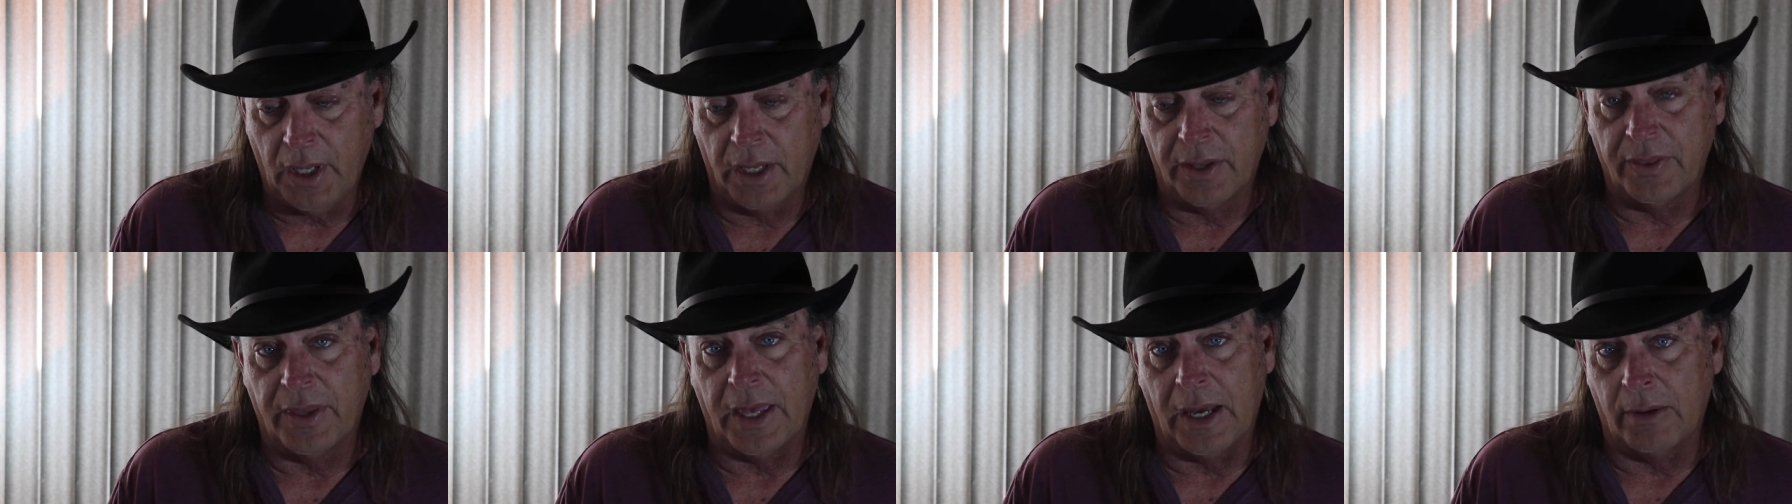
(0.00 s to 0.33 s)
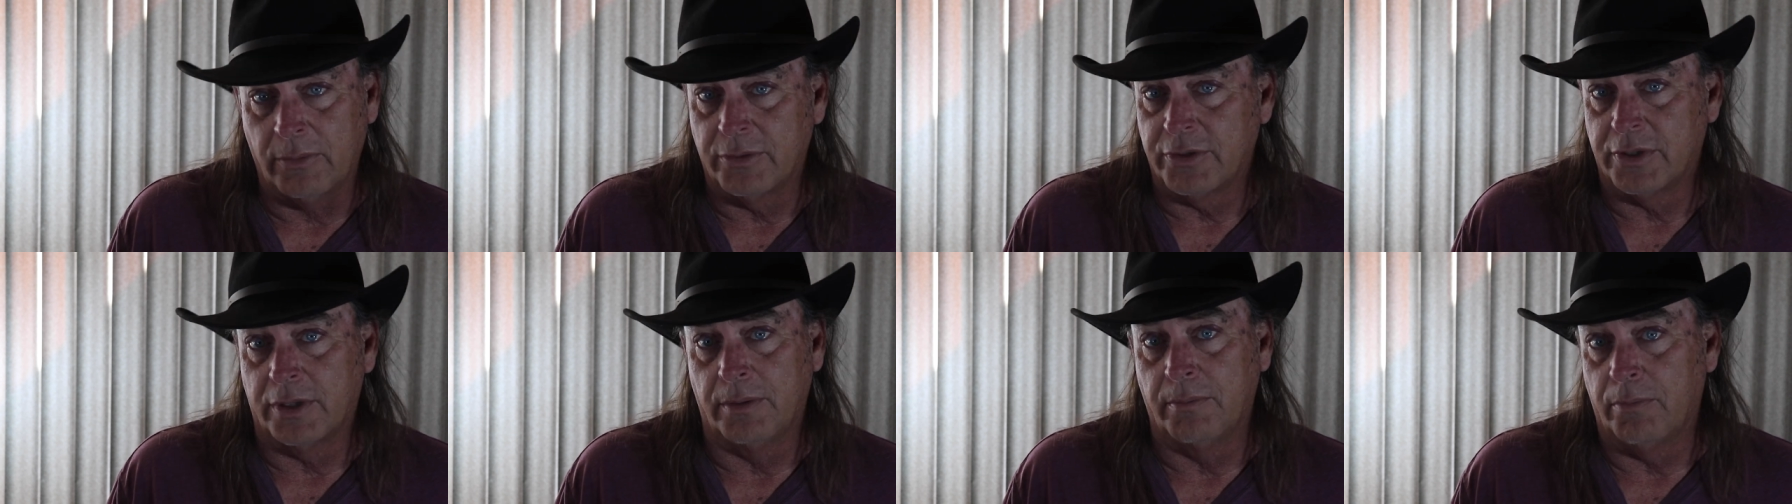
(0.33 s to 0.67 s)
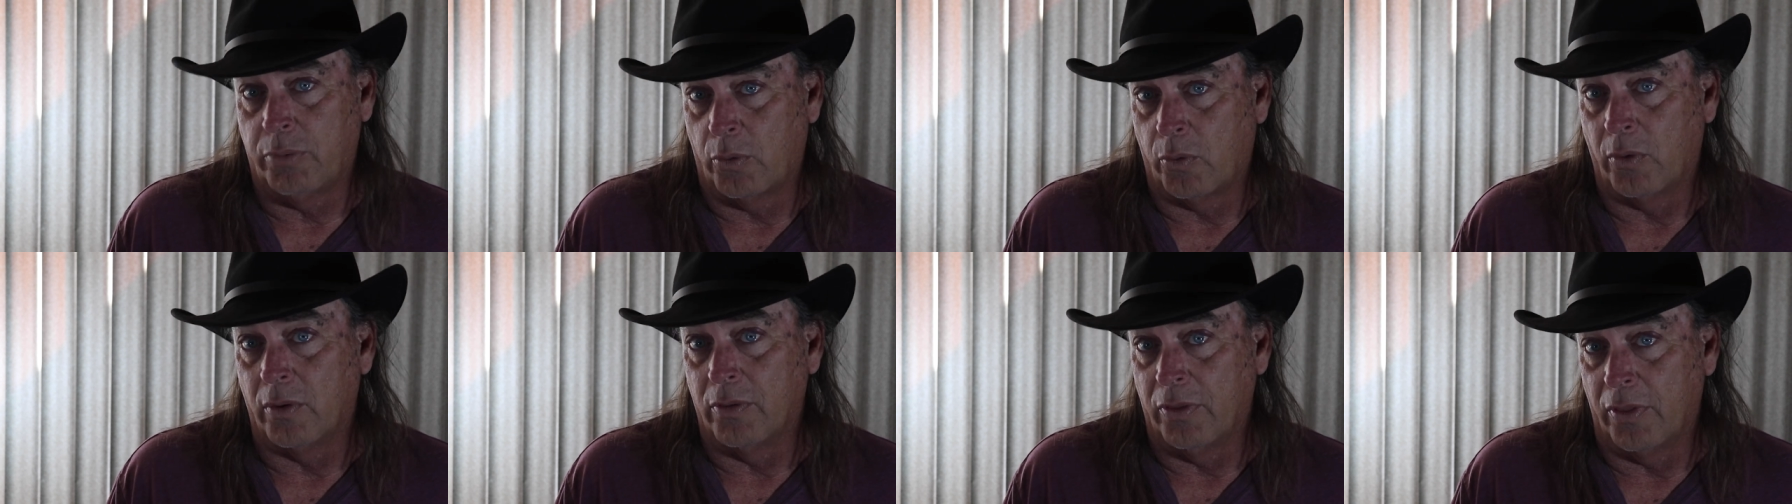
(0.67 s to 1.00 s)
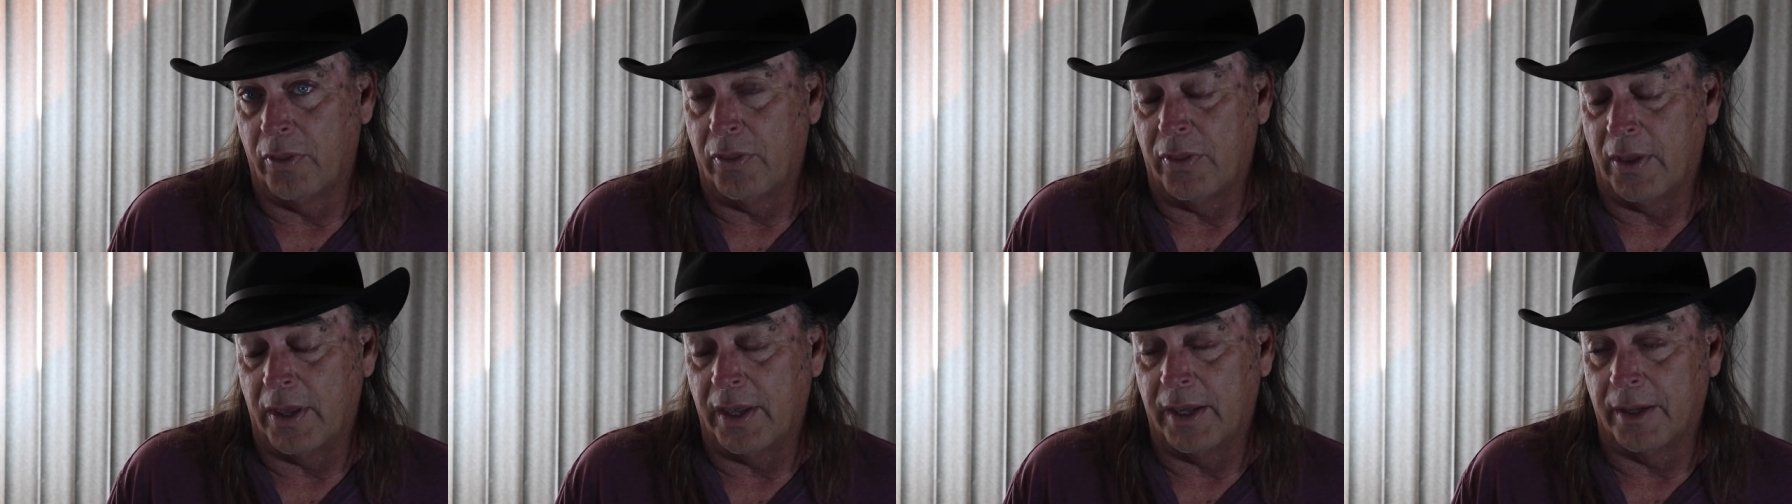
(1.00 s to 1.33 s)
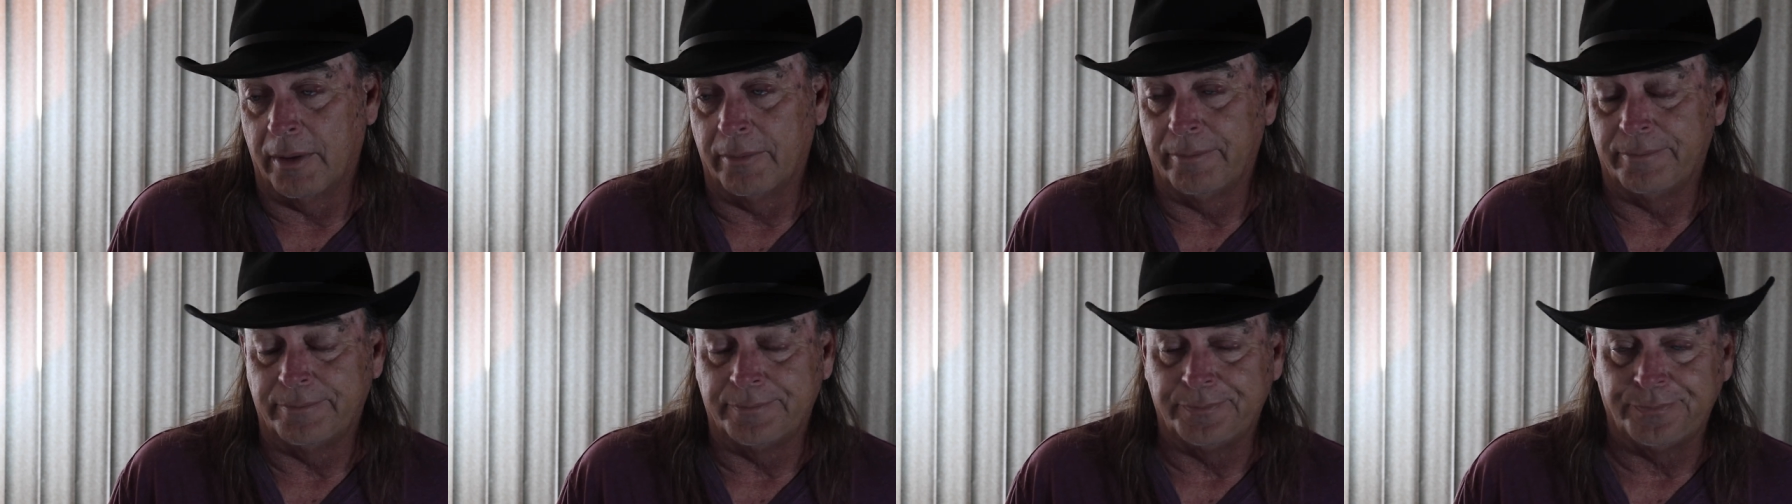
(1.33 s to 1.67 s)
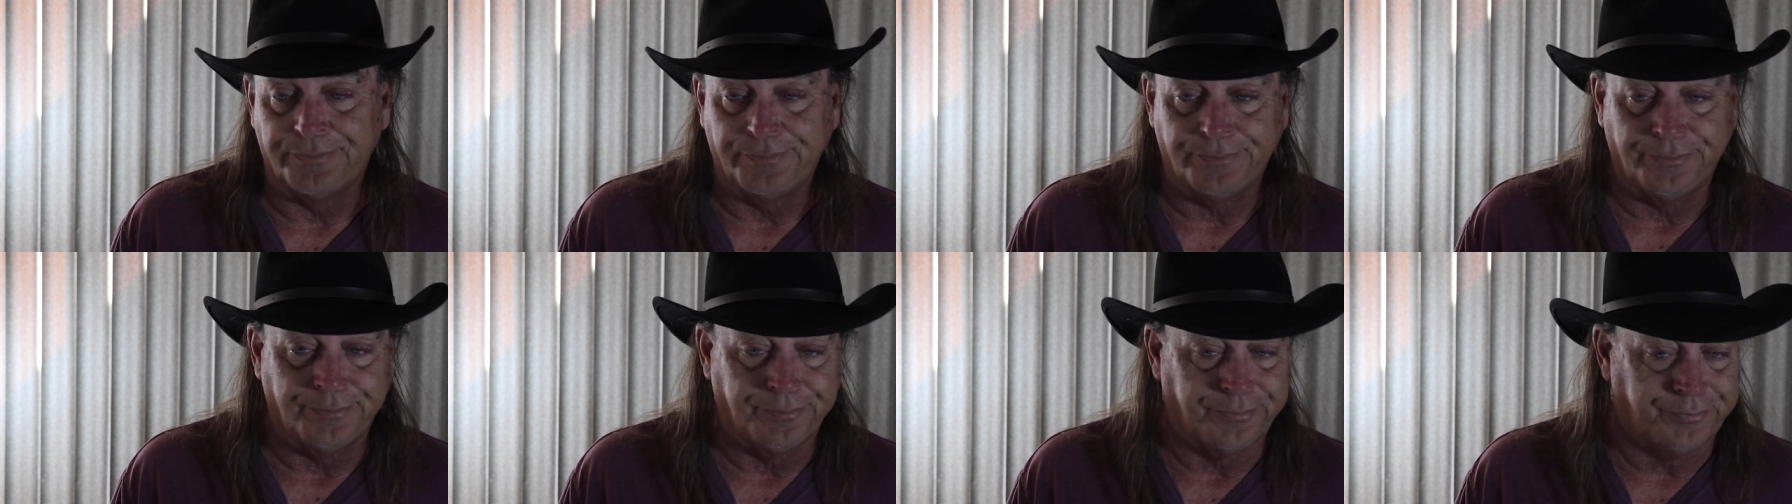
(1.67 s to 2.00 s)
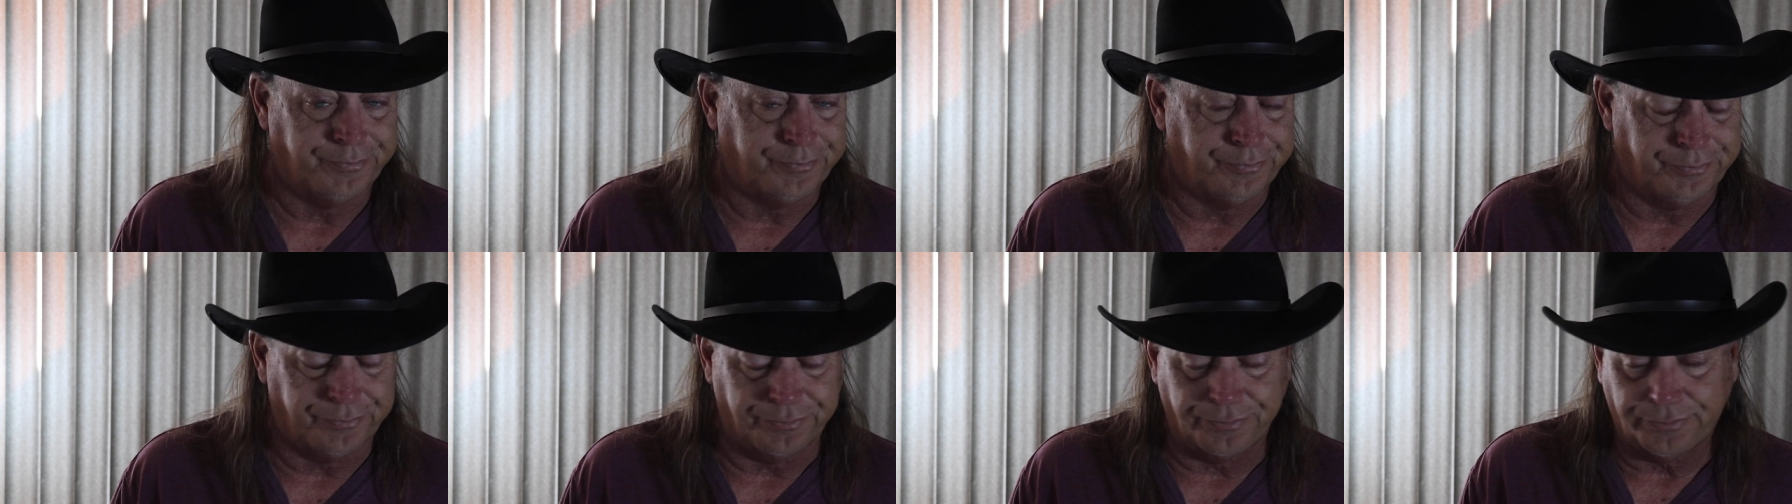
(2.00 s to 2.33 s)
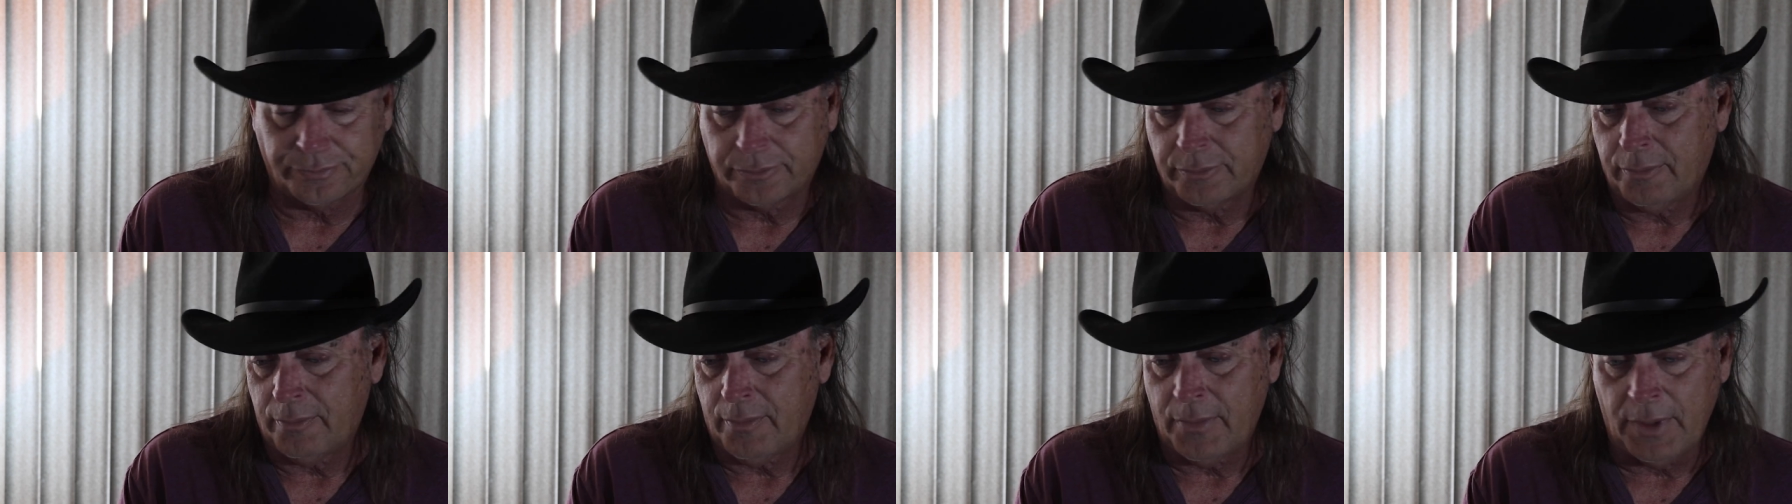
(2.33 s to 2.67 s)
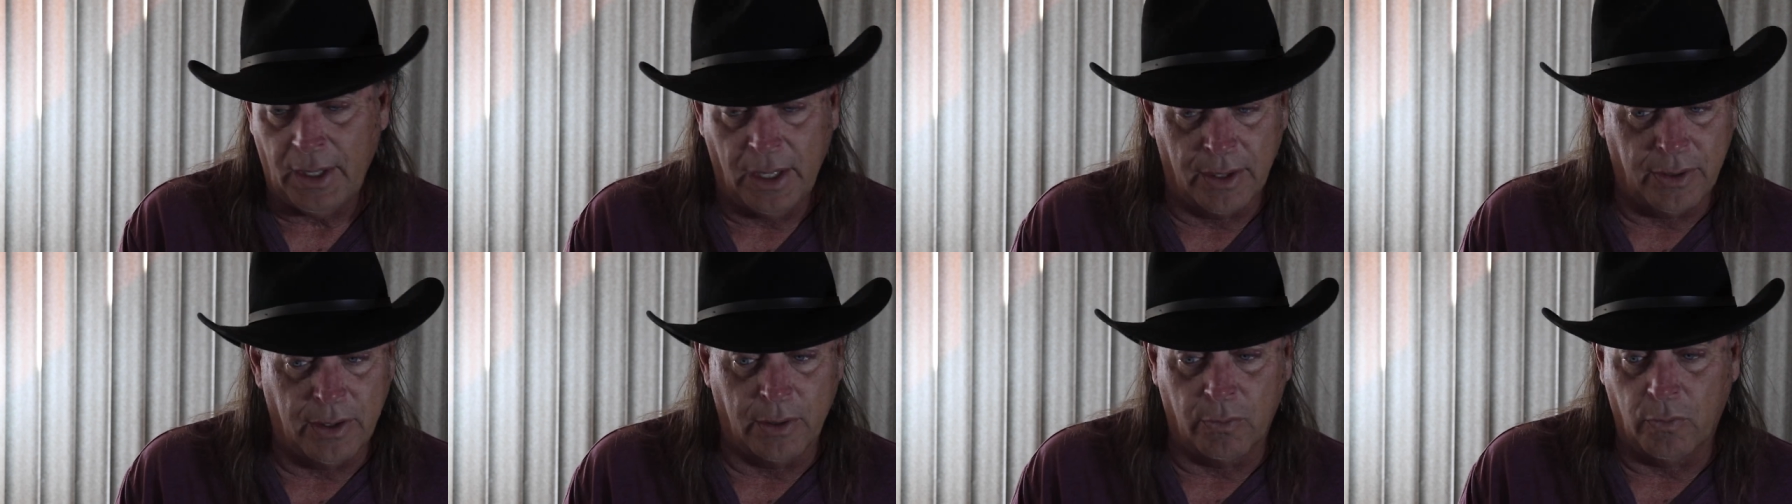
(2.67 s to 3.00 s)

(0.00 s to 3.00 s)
and that was an important thing. And